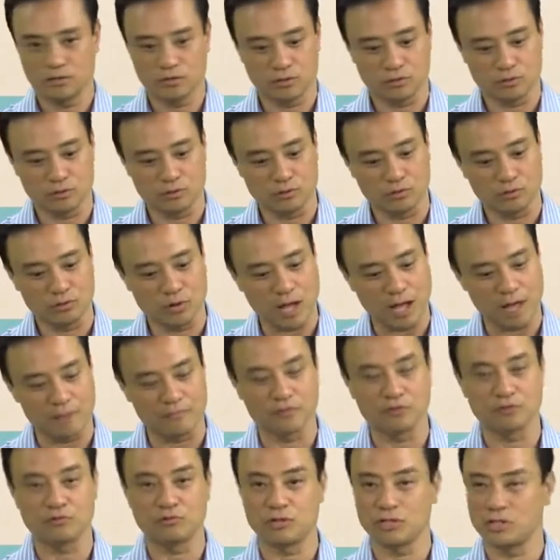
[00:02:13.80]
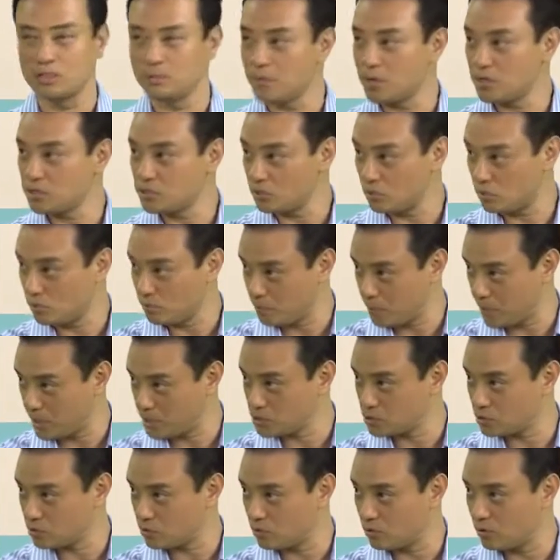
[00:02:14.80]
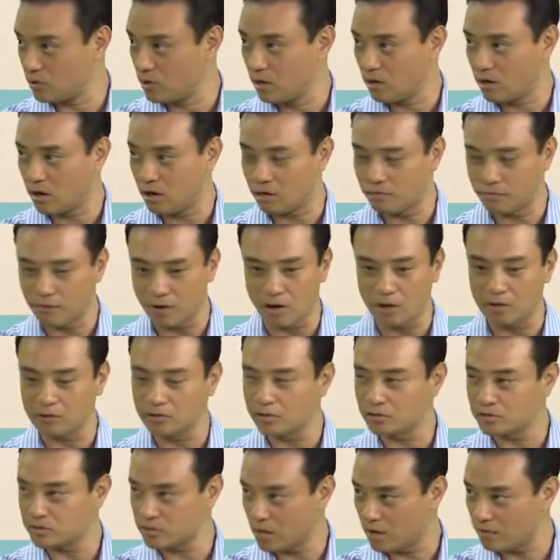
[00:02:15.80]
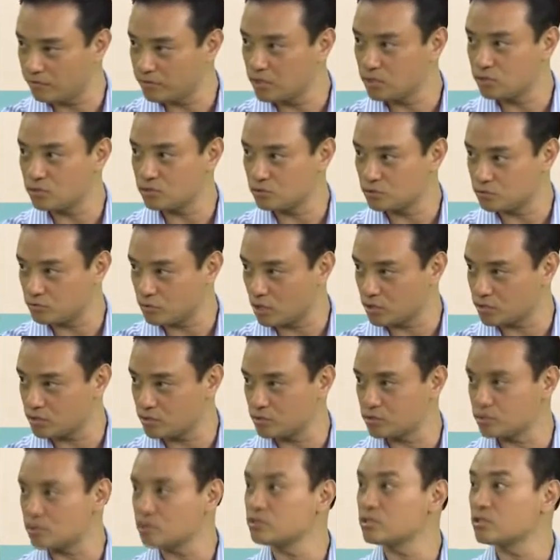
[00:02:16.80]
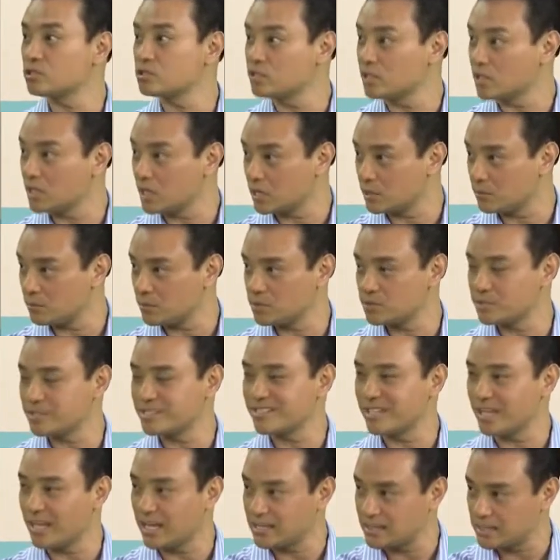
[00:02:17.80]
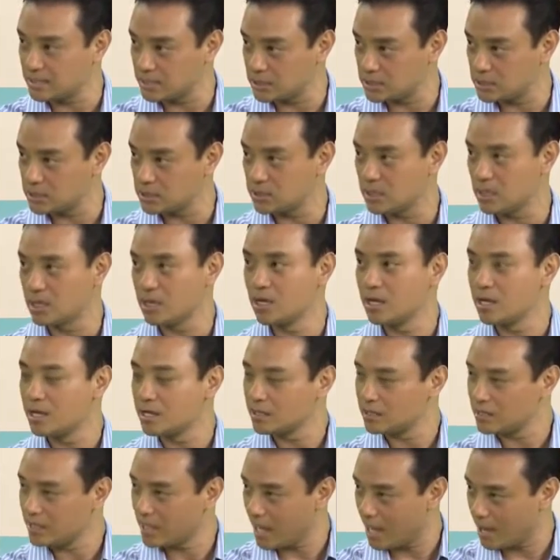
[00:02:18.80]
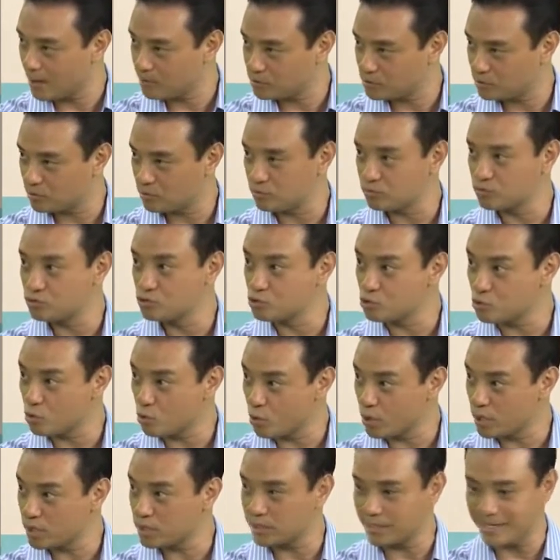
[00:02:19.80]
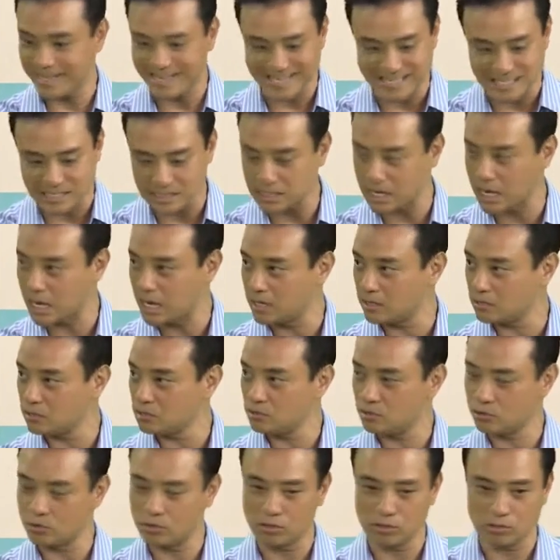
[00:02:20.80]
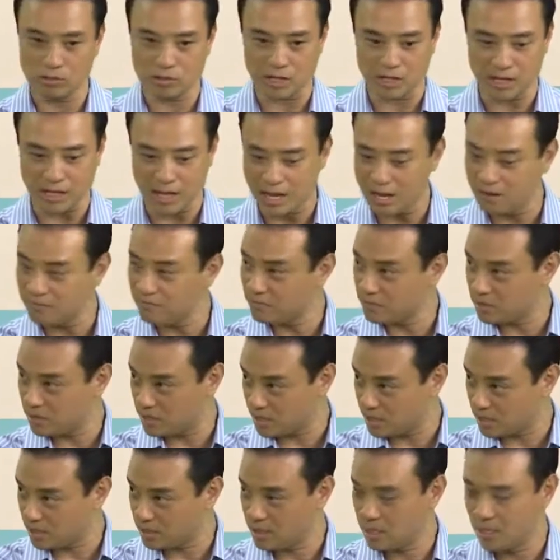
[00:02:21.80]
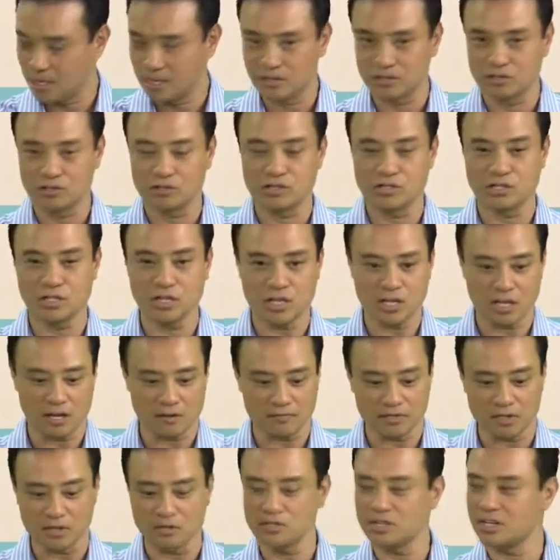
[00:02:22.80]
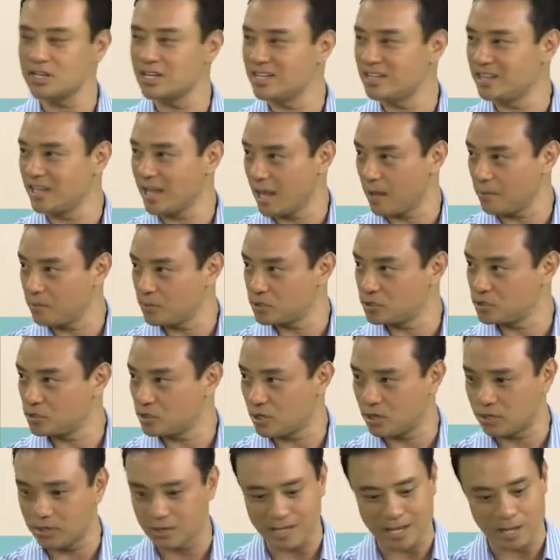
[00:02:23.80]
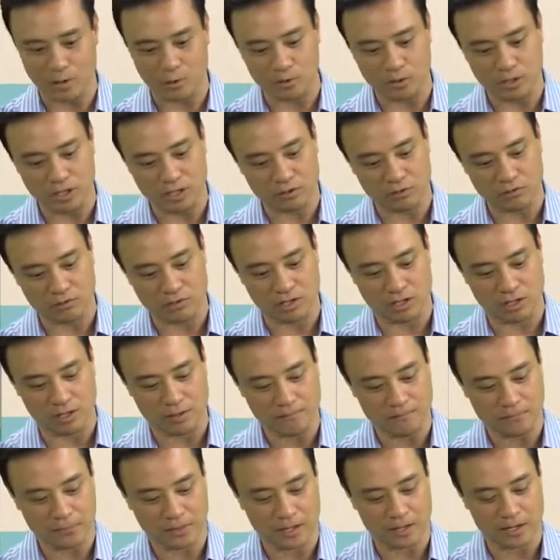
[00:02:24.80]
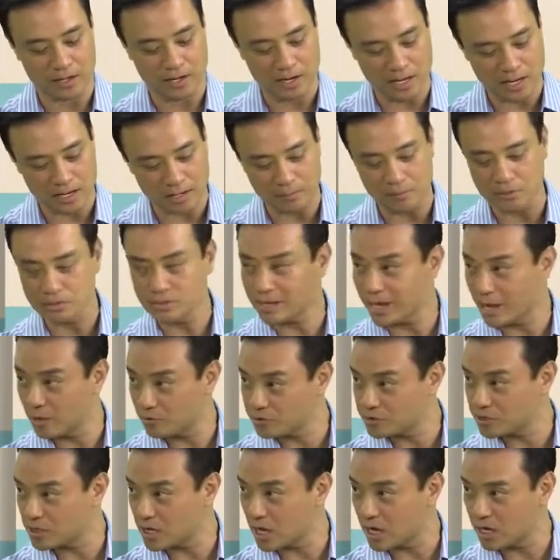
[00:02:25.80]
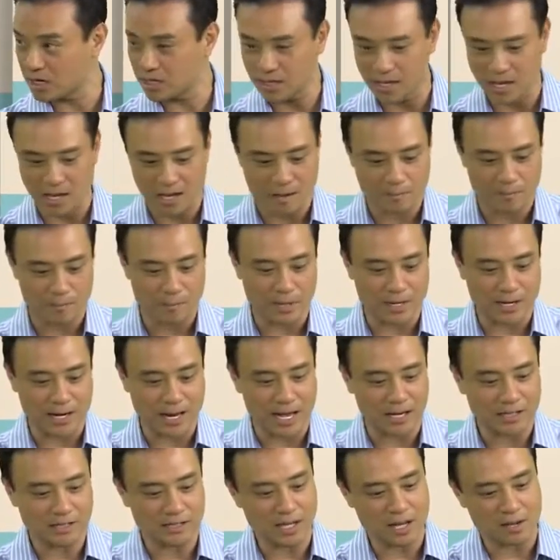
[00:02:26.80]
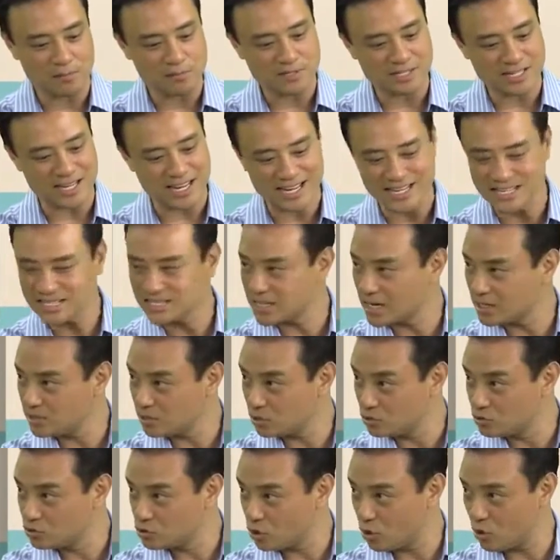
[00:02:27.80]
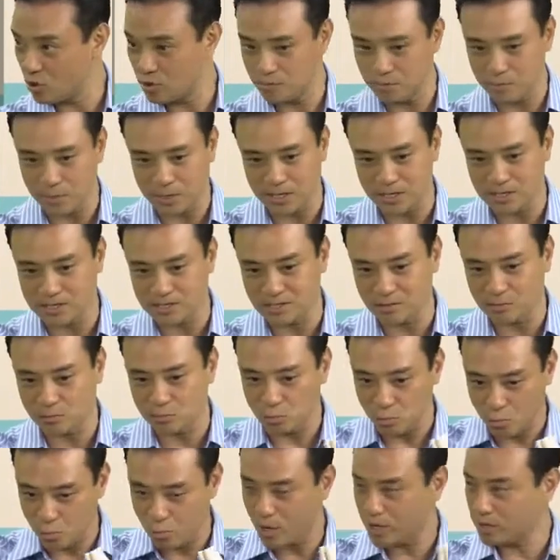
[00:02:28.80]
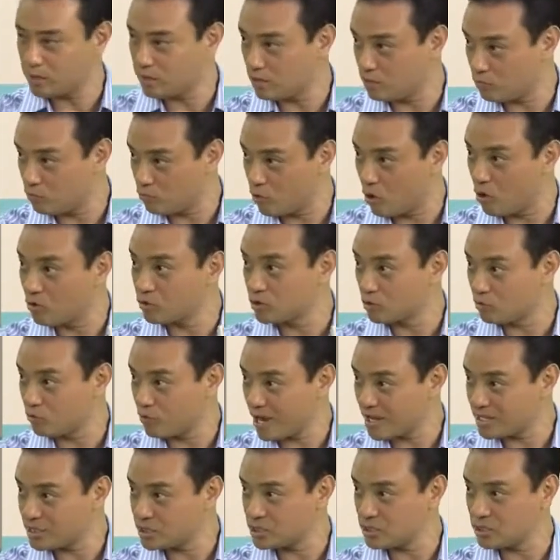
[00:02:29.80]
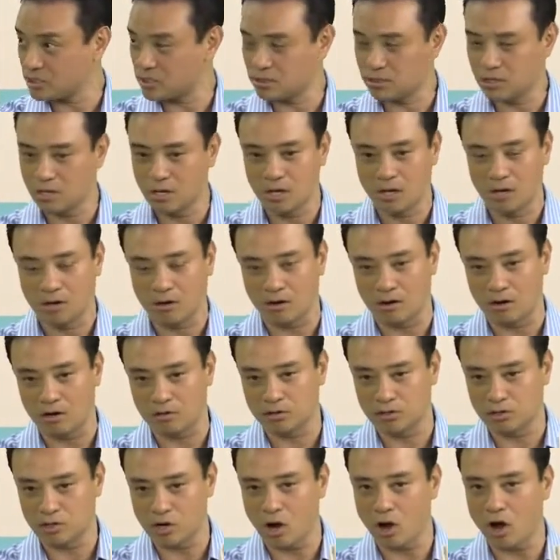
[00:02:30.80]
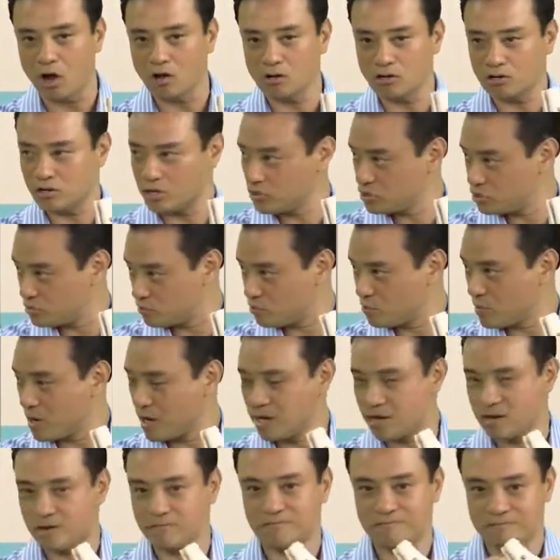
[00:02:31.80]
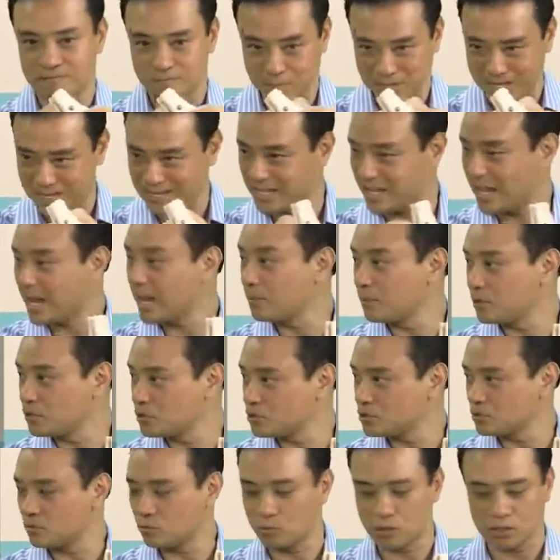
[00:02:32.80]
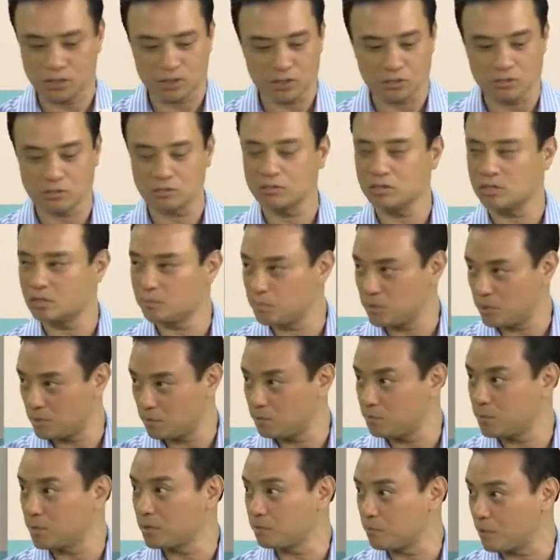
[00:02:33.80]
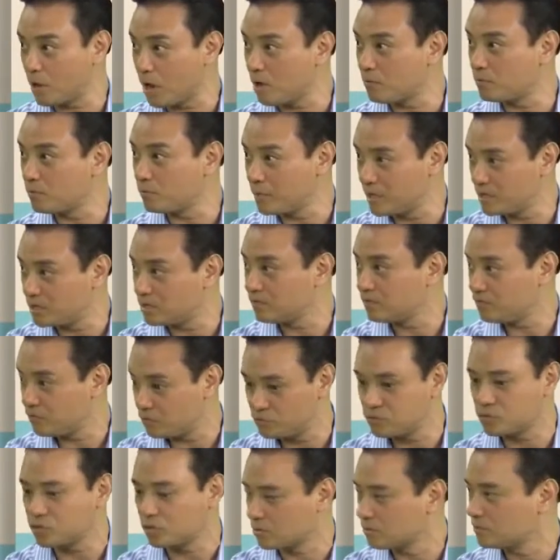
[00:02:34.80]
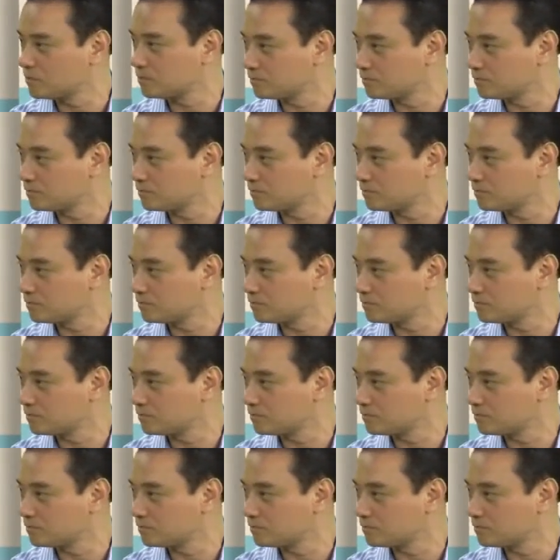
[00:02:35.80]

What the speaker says: to have a 3-dimensional picture of all the soft tissue structures, such as ligaments, tendons, capsule, joint, inside. You can look at everything to see if there's any damage done, not only to the ligaments outside, but a lot of times inside the joint, because it went wrong direction, all the cartilage may have been damaged, which can be a big problem in the future.